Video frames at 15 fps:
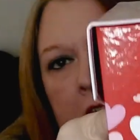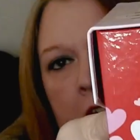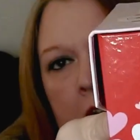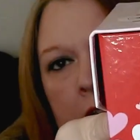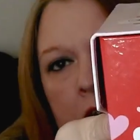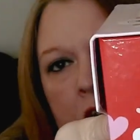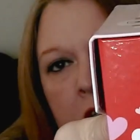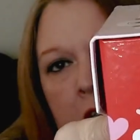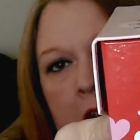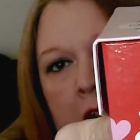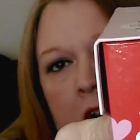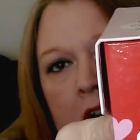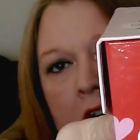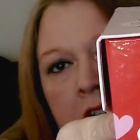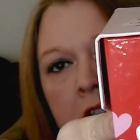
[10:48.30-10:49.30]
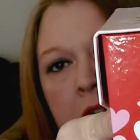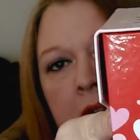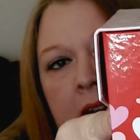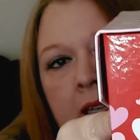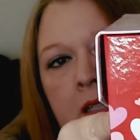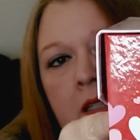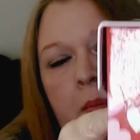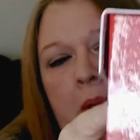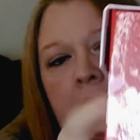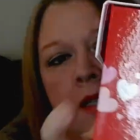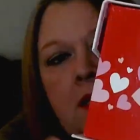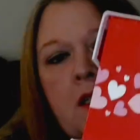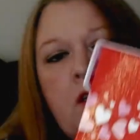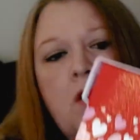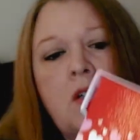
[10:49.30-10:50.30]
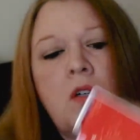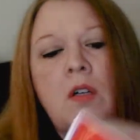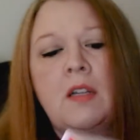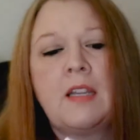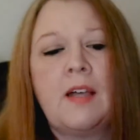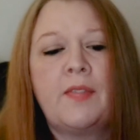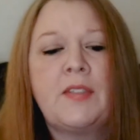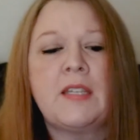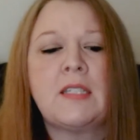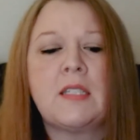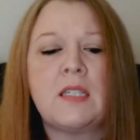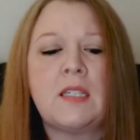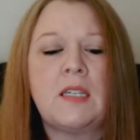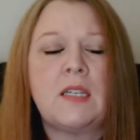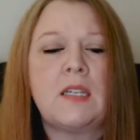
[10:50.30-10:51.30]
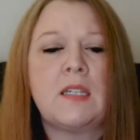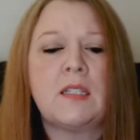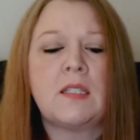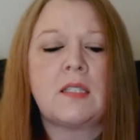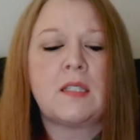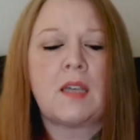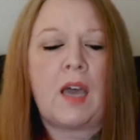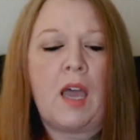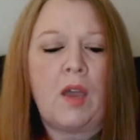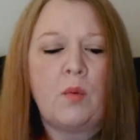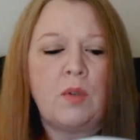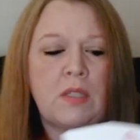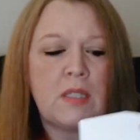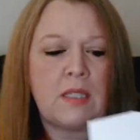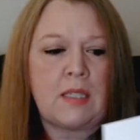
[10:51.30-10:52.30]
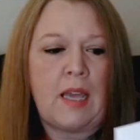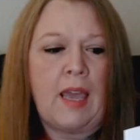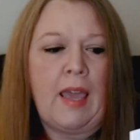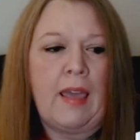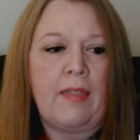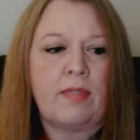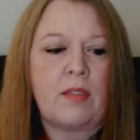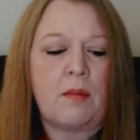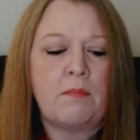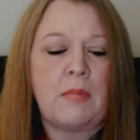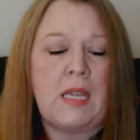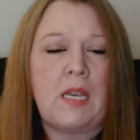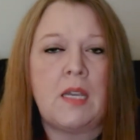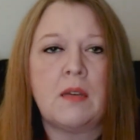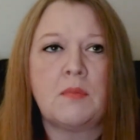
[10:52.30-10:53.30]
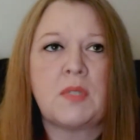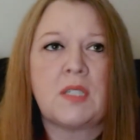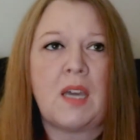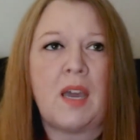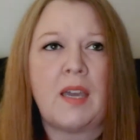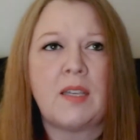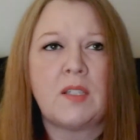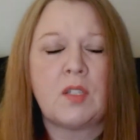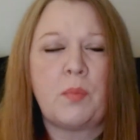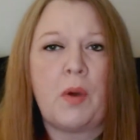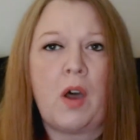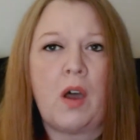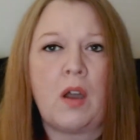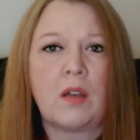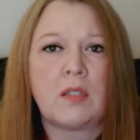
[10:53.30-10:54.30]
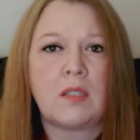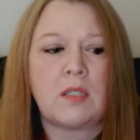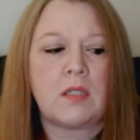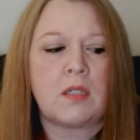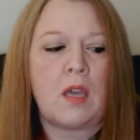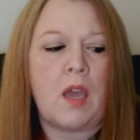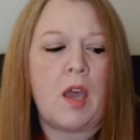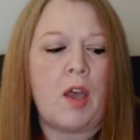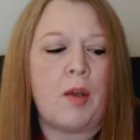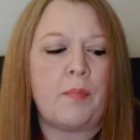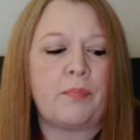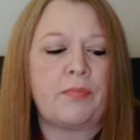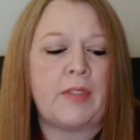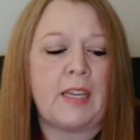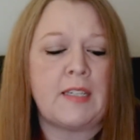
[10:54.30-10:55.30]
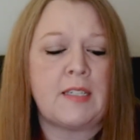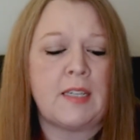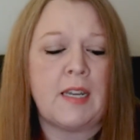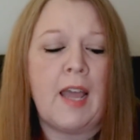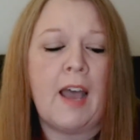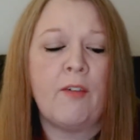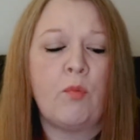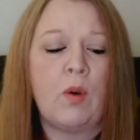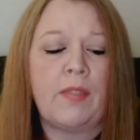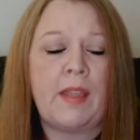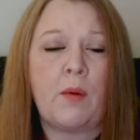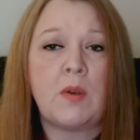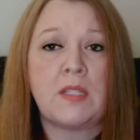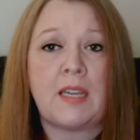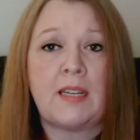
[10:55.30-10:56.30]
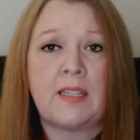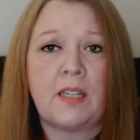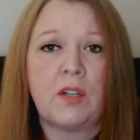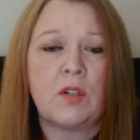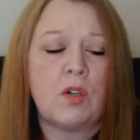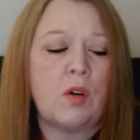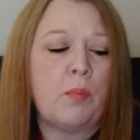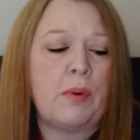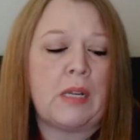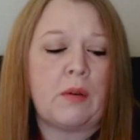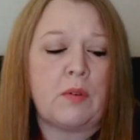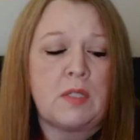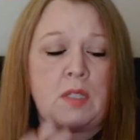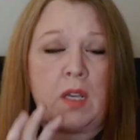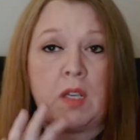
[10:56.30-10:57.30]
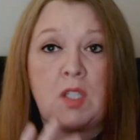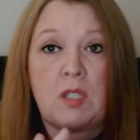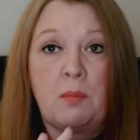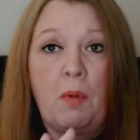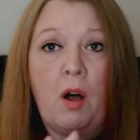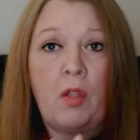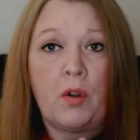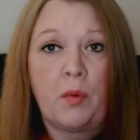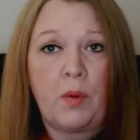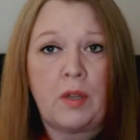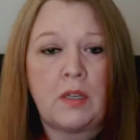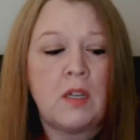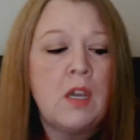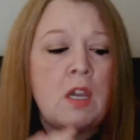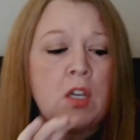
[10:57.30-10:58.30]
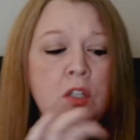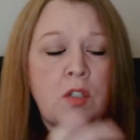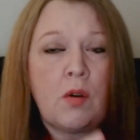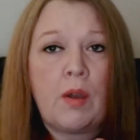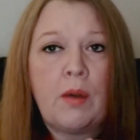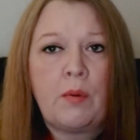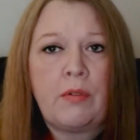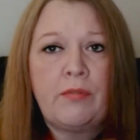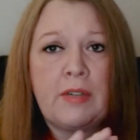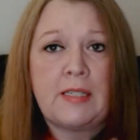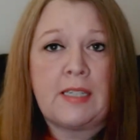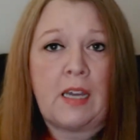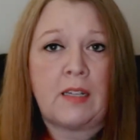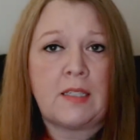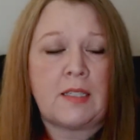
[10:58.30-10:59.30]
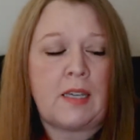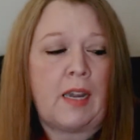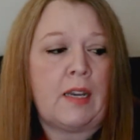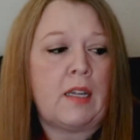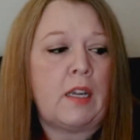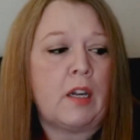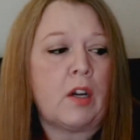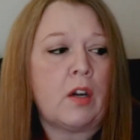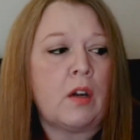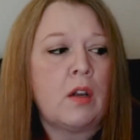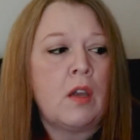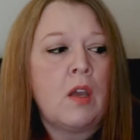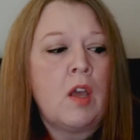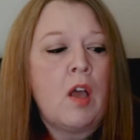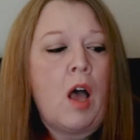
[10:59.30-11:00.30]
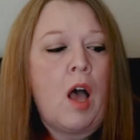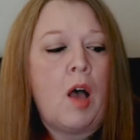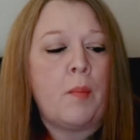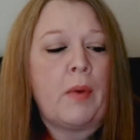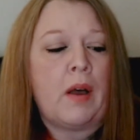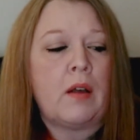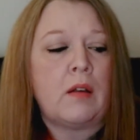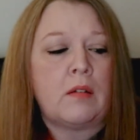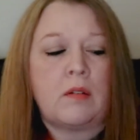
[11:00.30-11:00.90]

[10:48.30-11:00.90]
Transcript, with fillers: the other side also has the bicycle. Now this is, I would say, the medium-sized box. Um, they did have one that was identical, but it was a smaller one. So it would fit down inside here. Um,